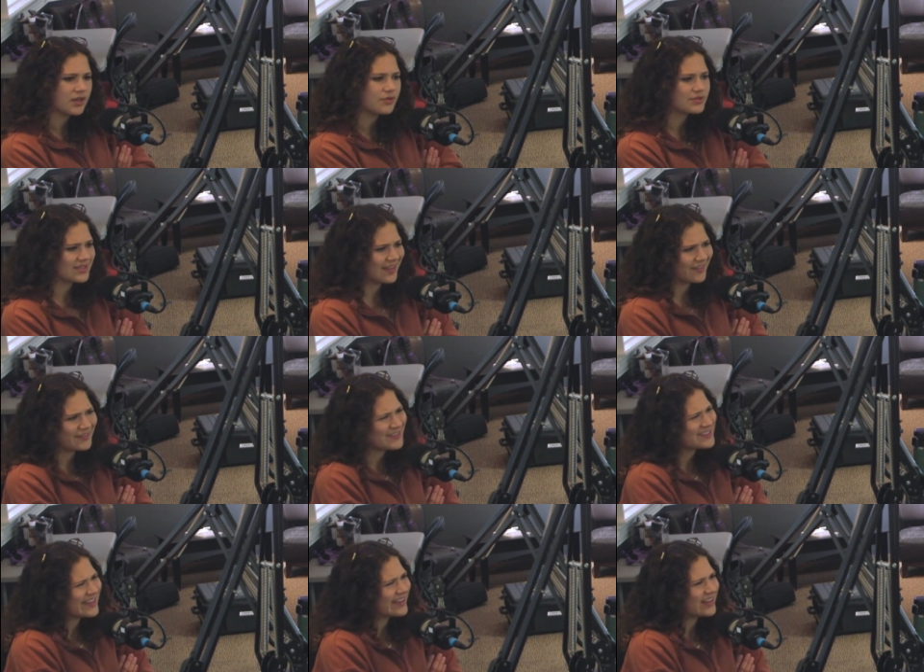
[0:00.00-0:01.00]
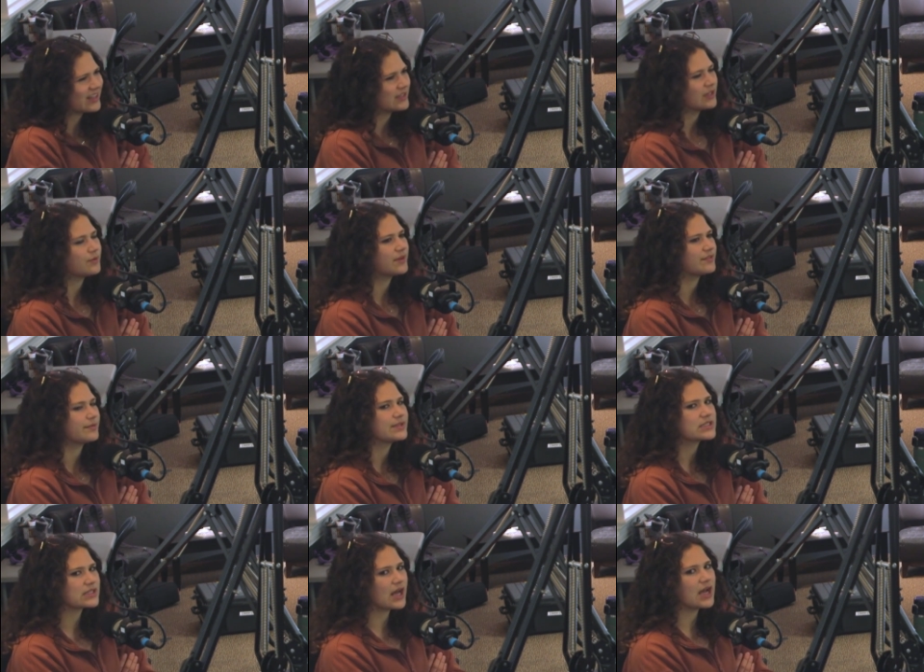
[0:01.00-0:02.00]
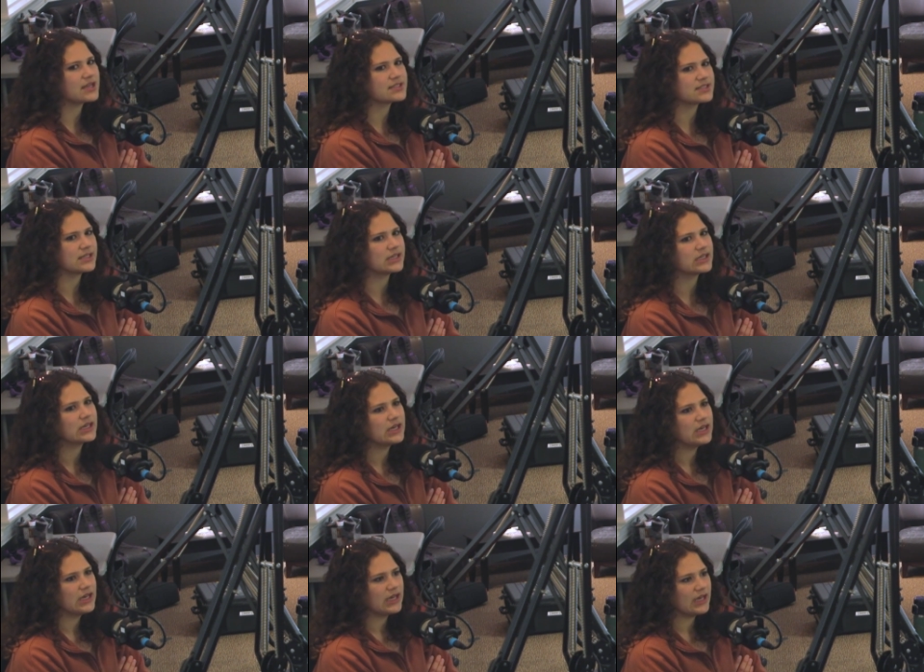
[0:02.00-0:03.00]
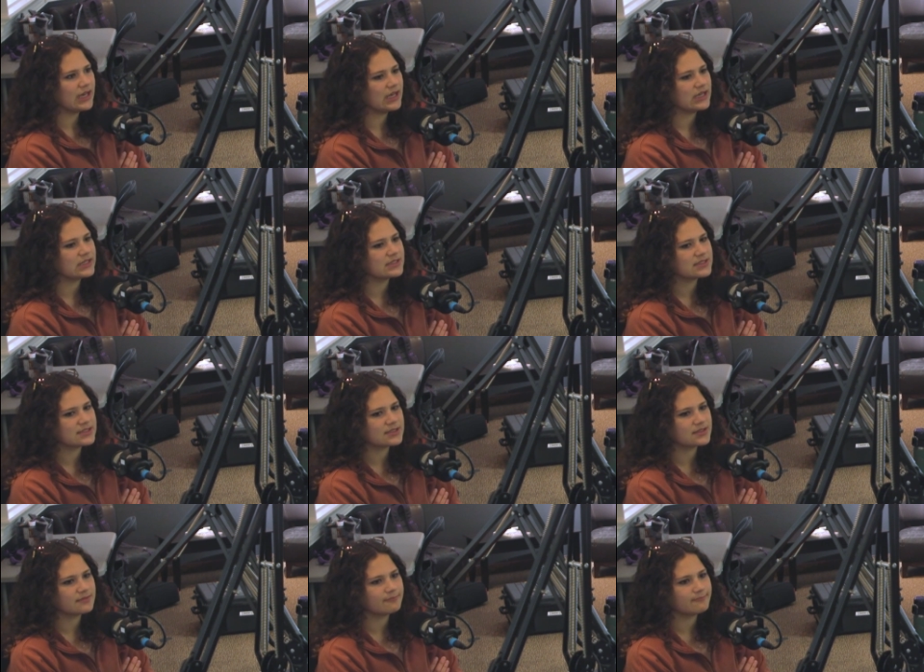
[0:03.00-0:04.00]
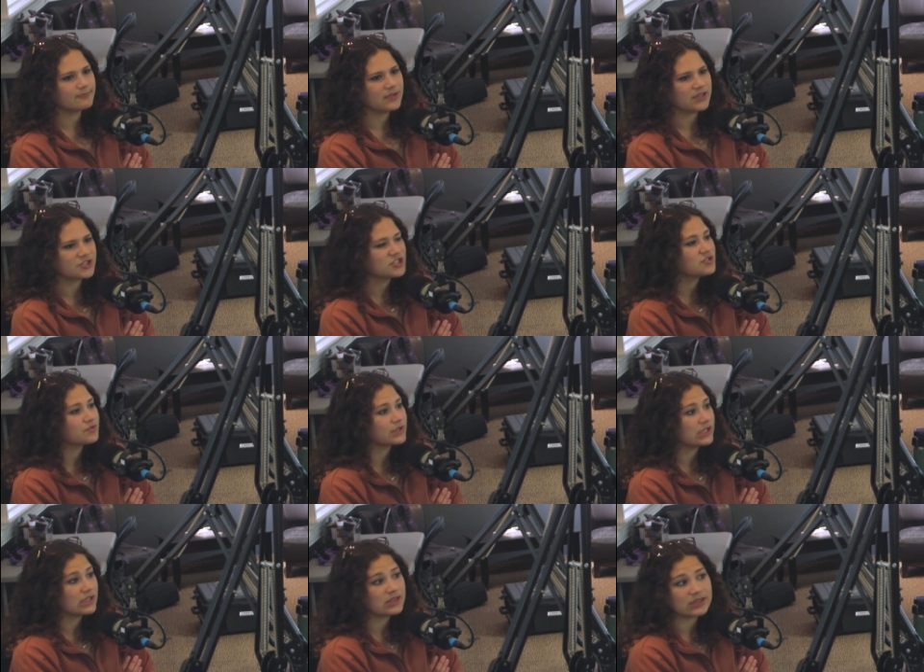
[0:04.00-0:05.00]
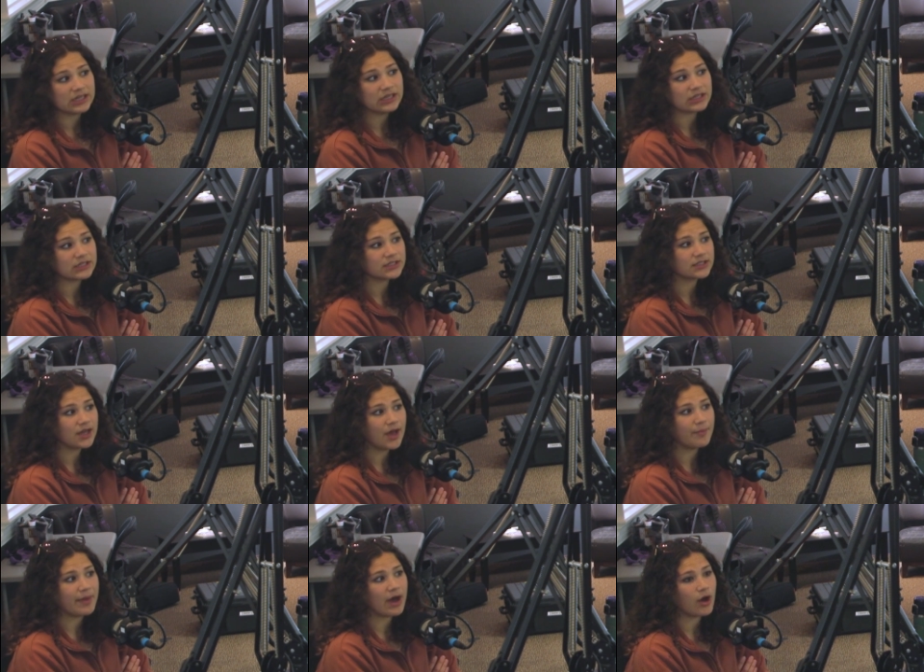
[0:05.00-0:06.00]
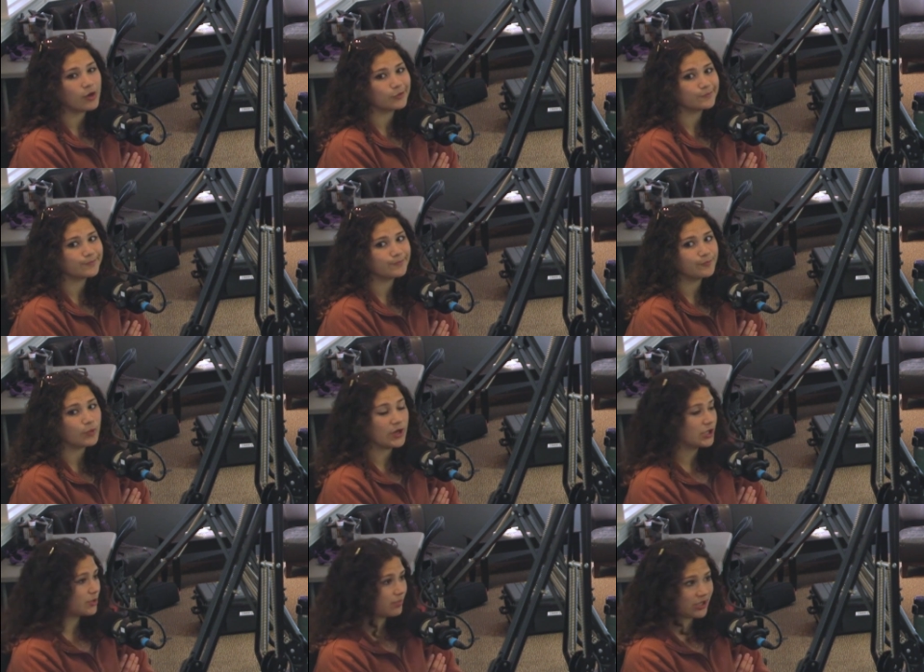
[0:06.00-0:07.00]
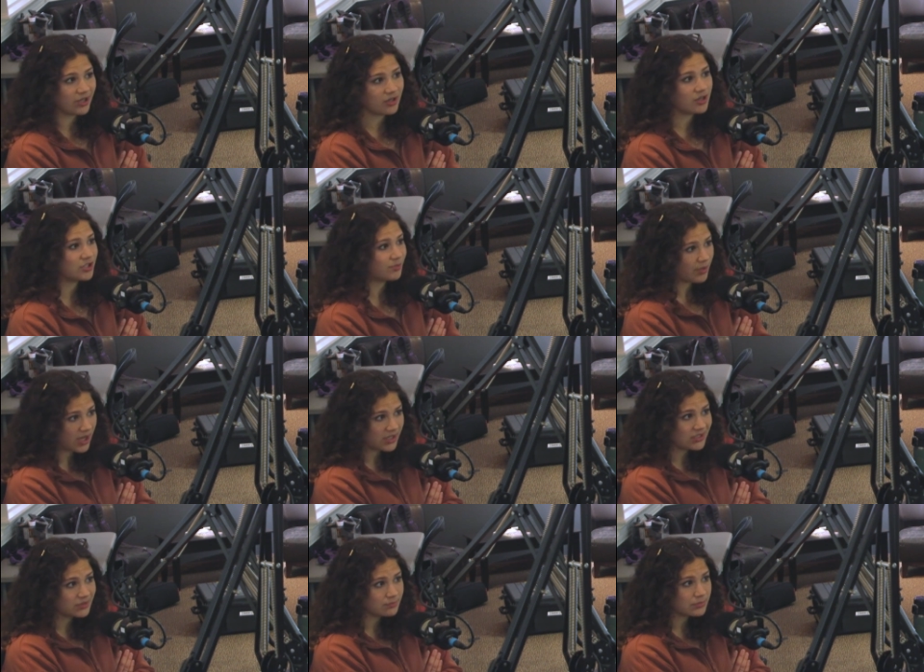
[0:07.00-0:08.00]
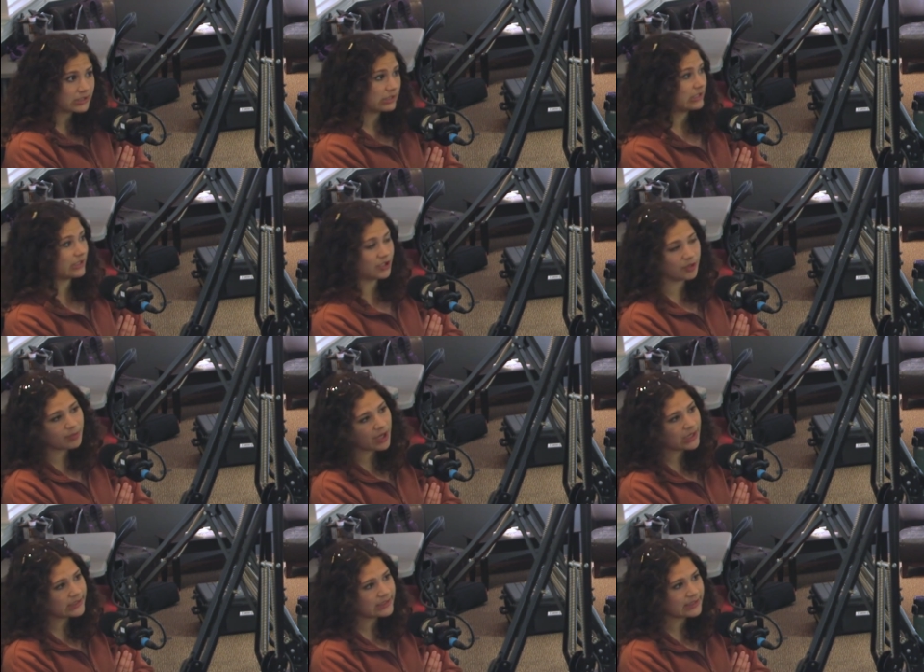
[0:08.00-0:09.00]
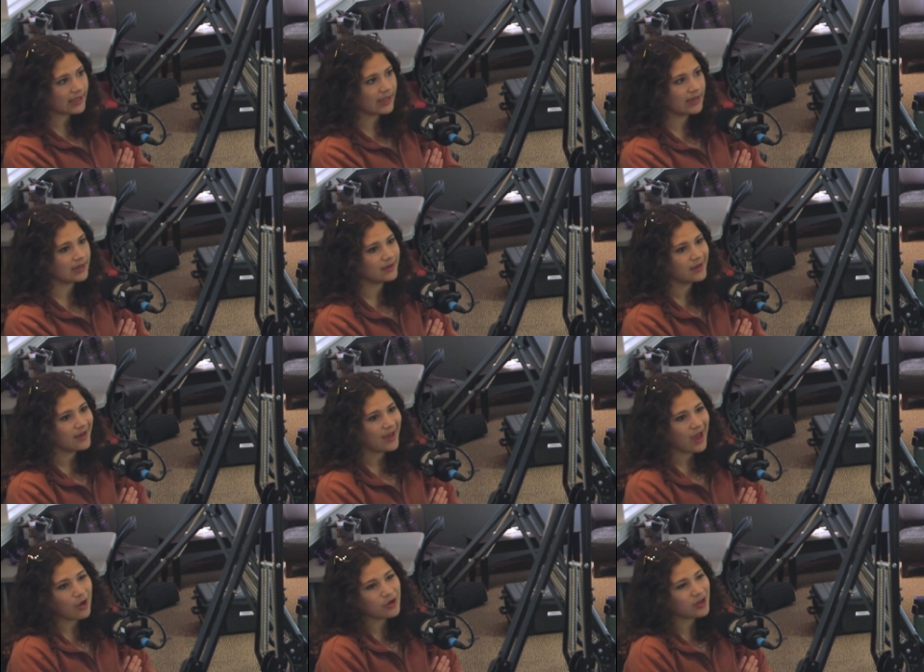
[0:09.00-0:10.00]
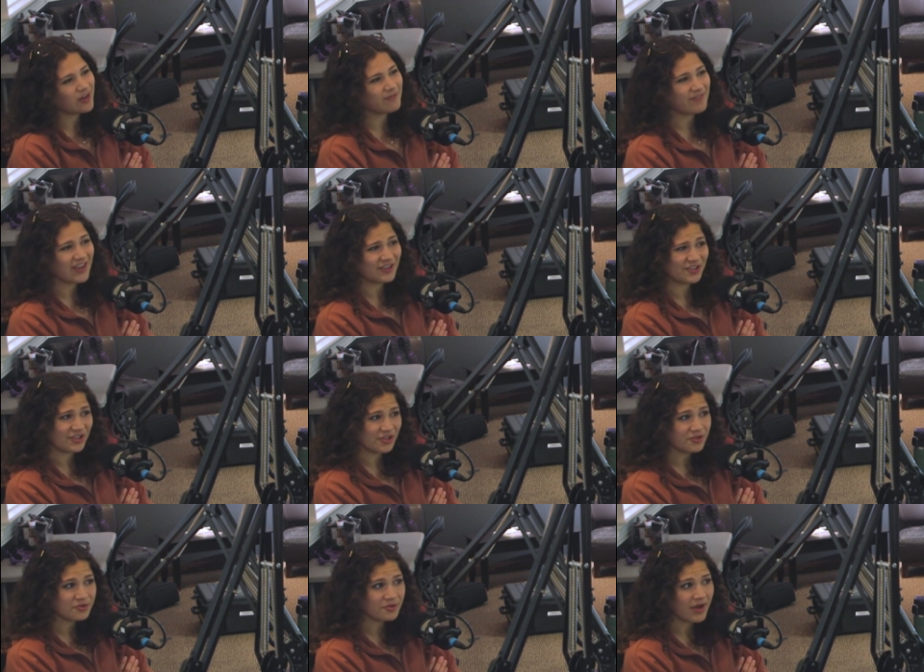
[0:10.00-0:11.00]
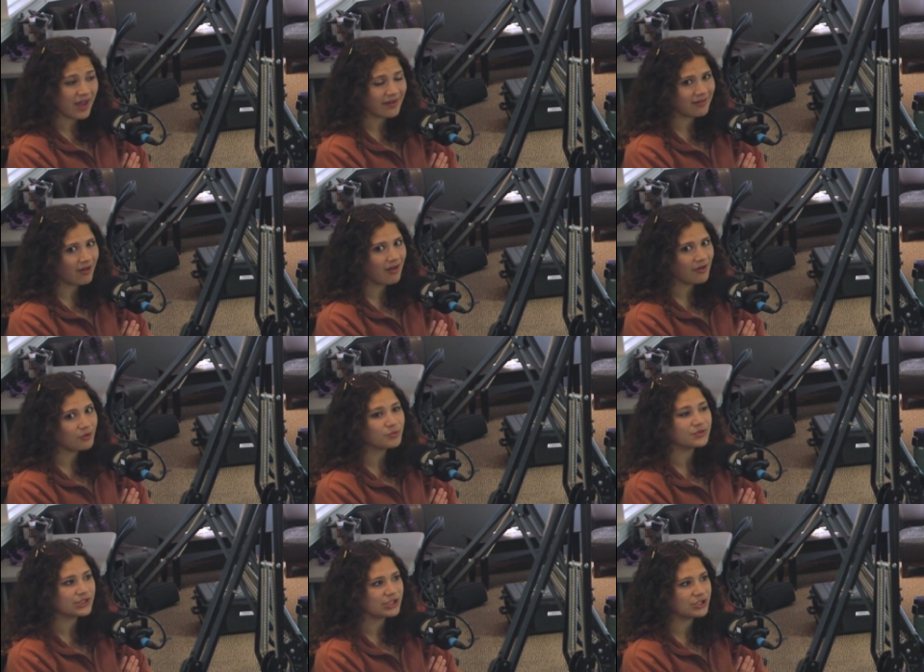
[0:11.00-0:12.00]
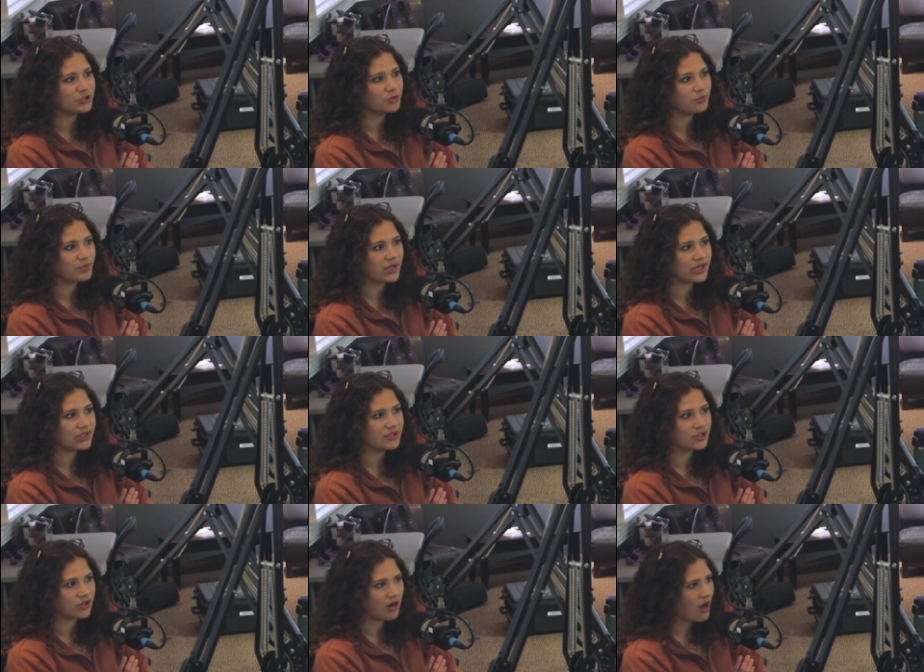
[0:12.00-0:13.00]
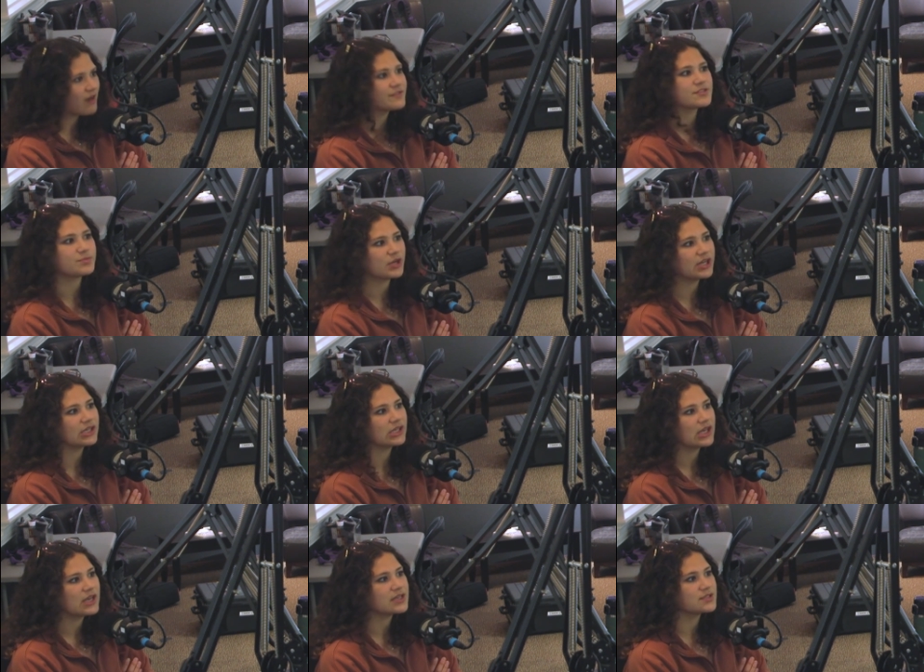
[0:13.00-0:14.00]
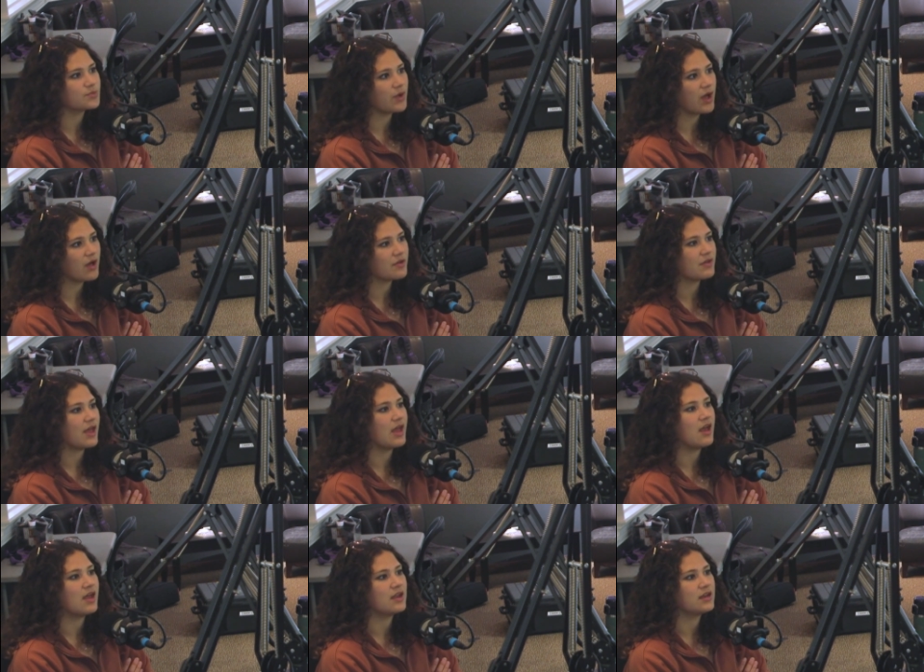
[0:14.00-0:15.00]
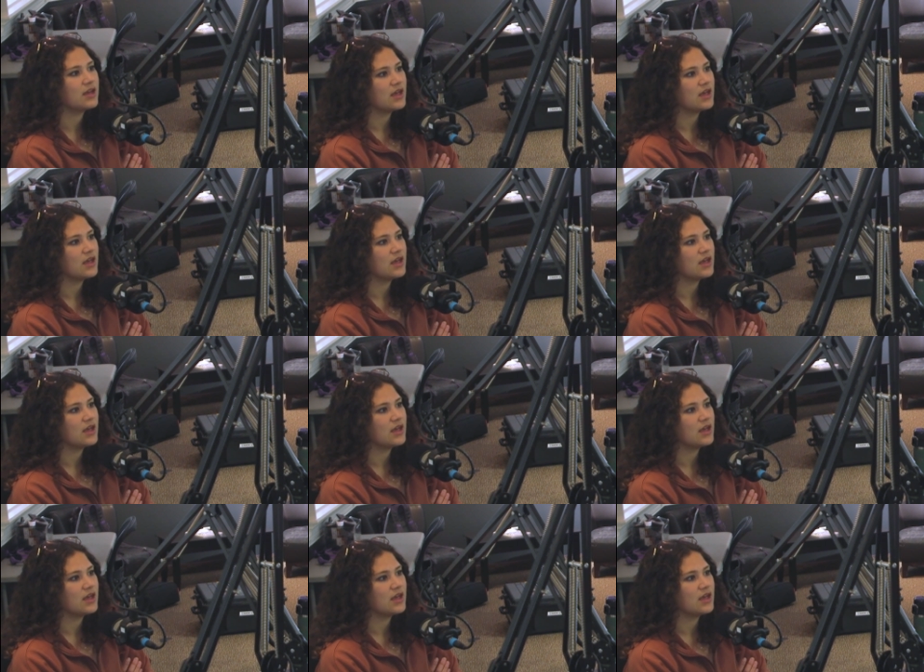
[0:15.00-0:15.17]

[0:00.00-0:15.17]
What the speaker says: was like, if you take anything away from this class, like it's like just really think about what you're putting on your body, putting in your body, and how it could affect you, and not only you, but your offspring as well. And